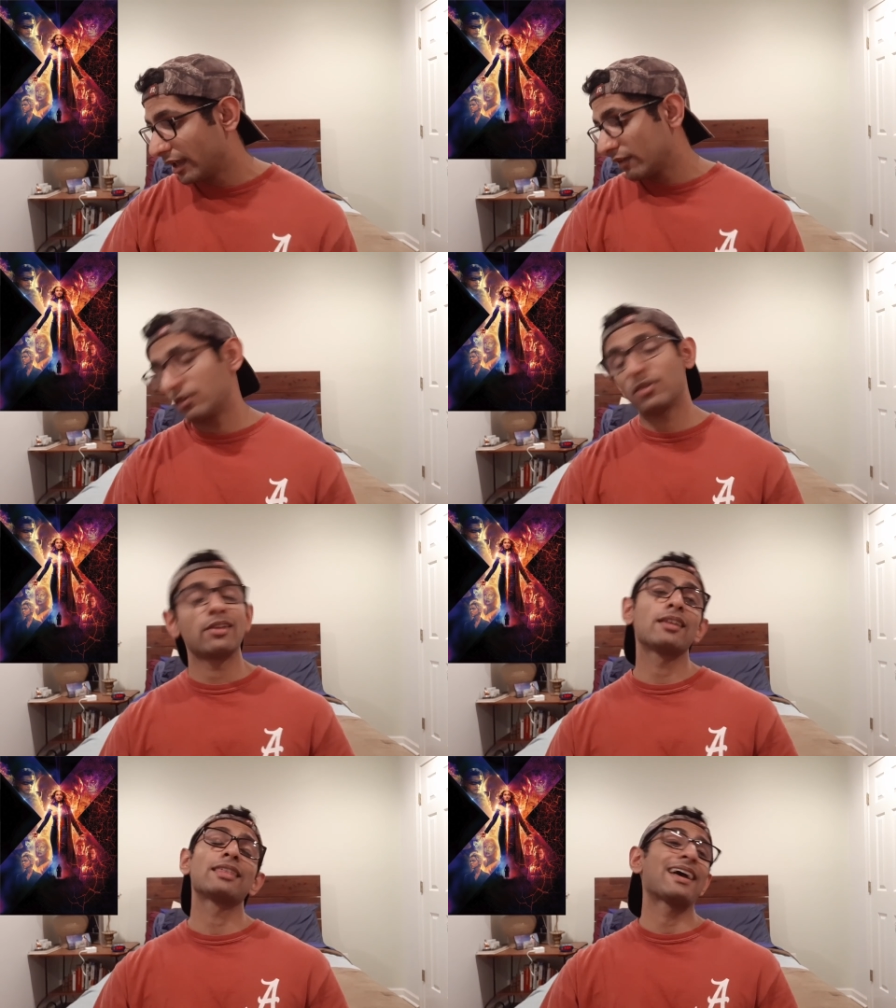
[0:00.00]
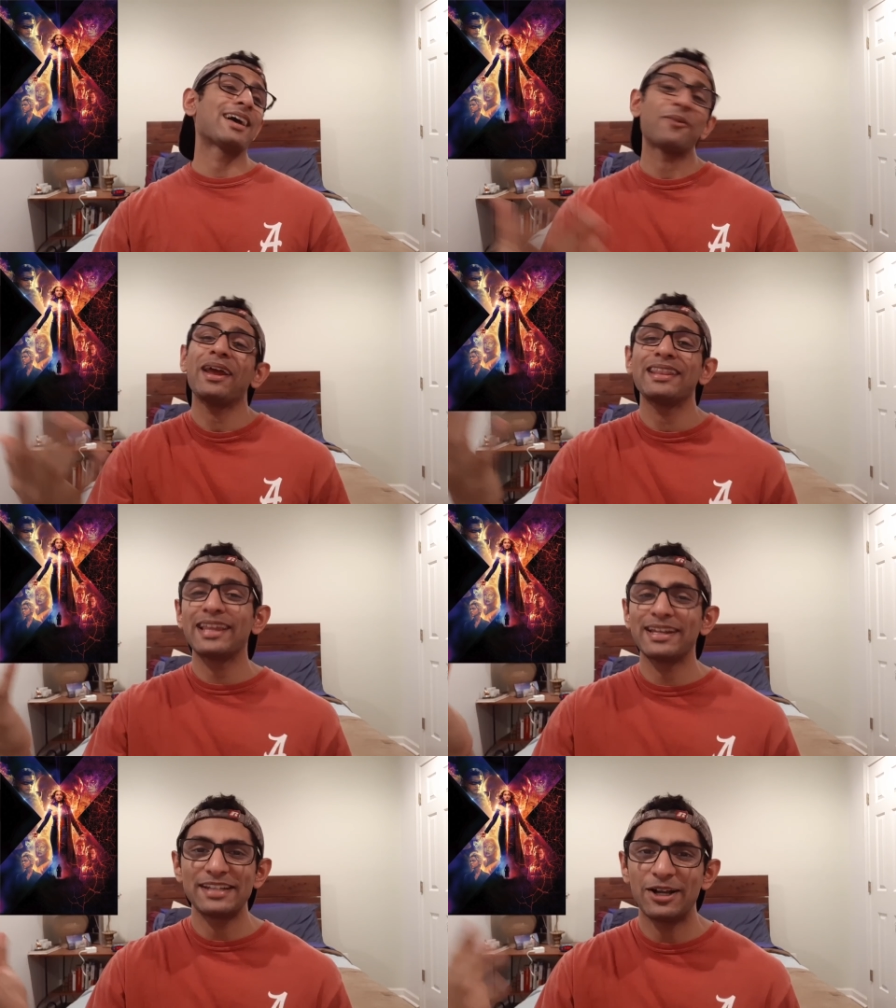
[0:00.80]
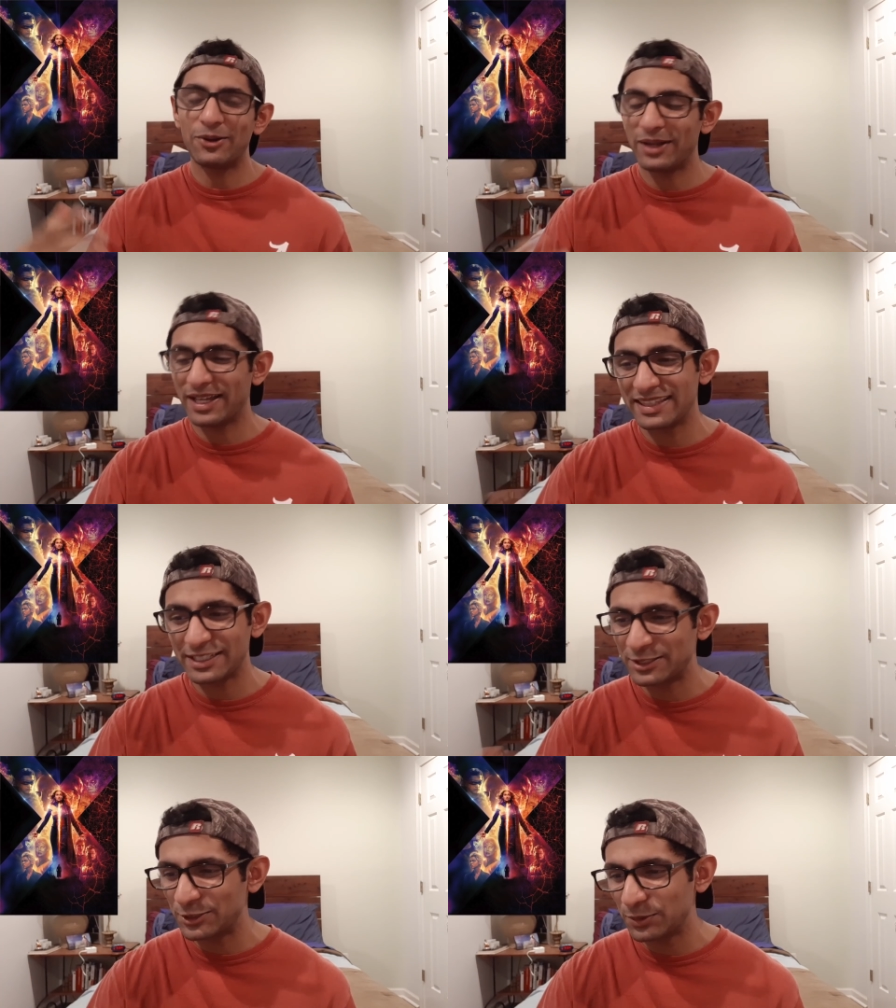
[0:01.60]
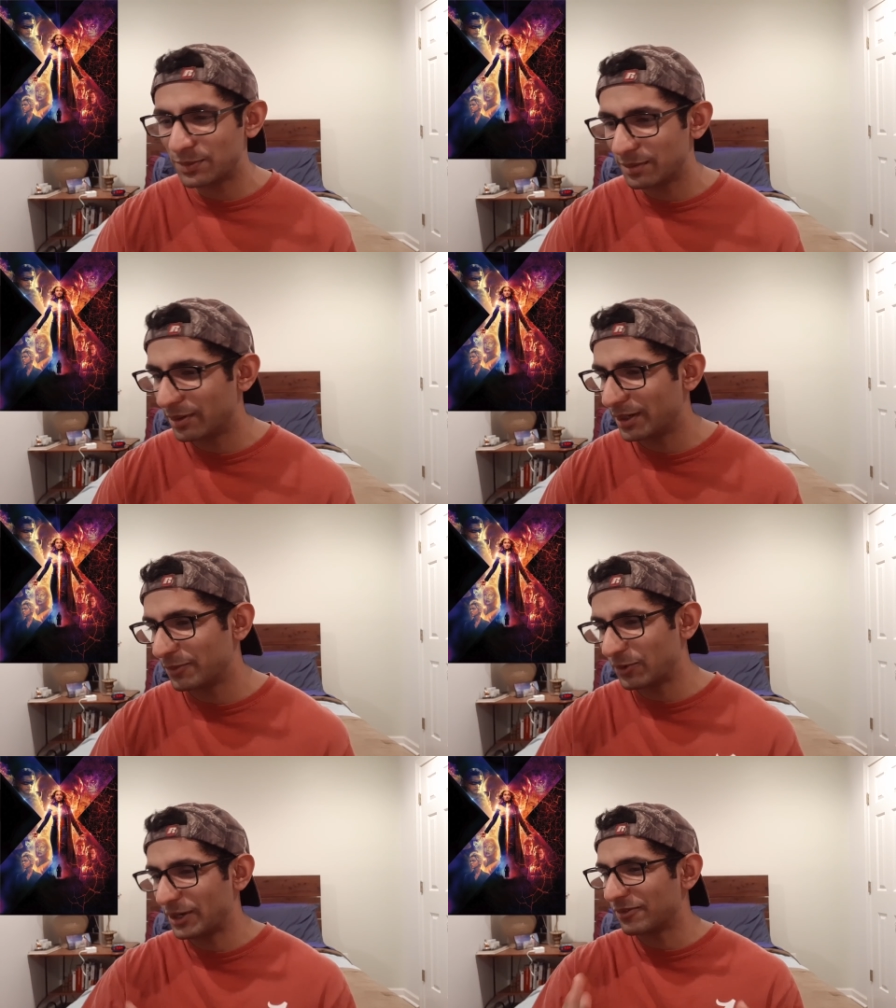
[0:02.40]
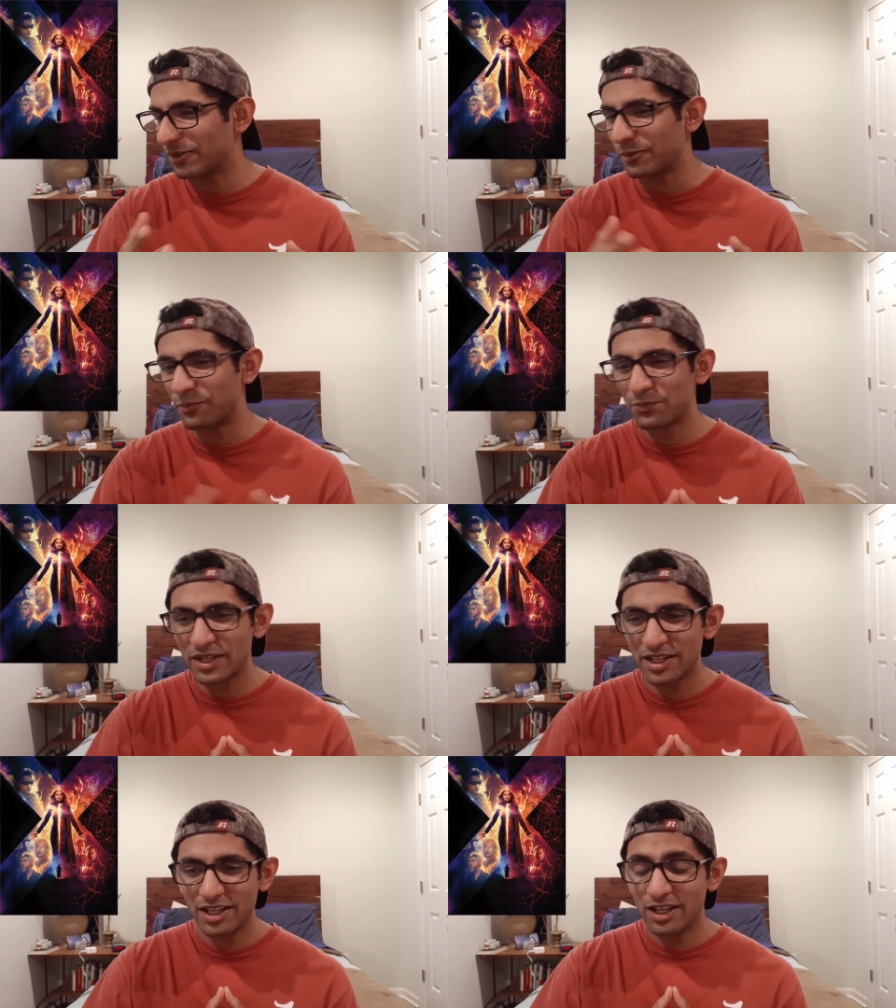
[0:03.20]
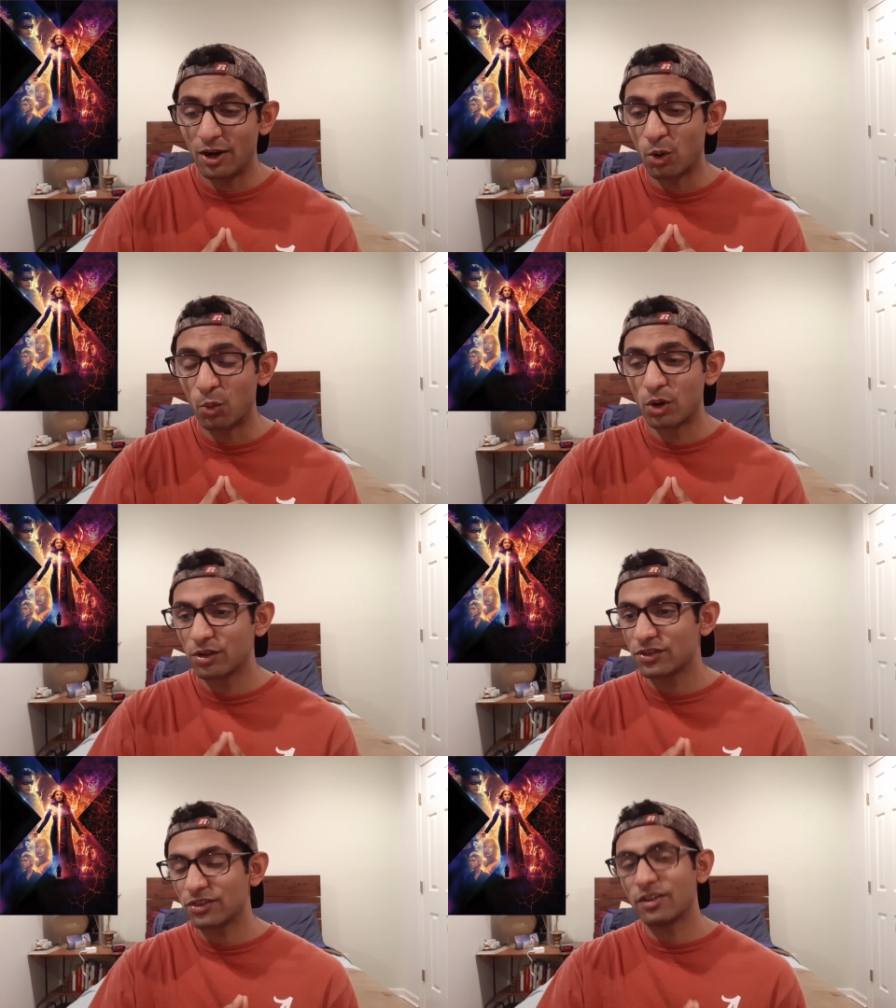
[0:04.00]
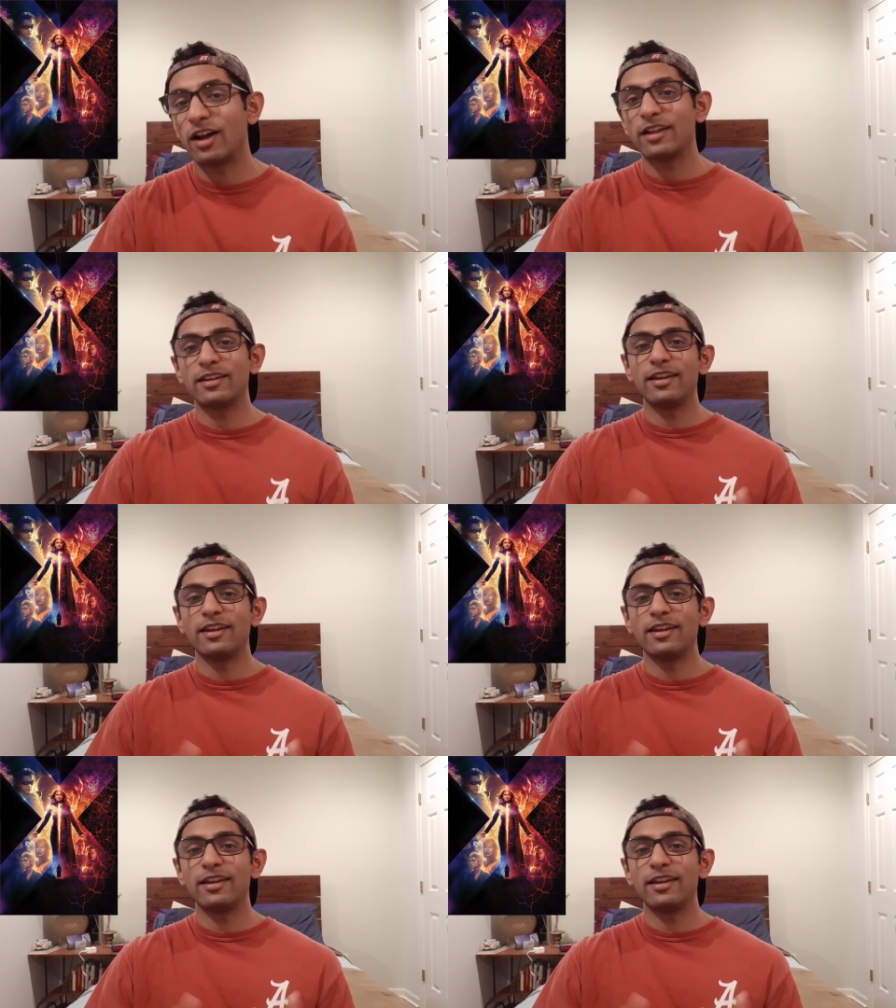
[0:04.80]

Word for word: you think that, write that down. I think it's stupid, but whatever our world's not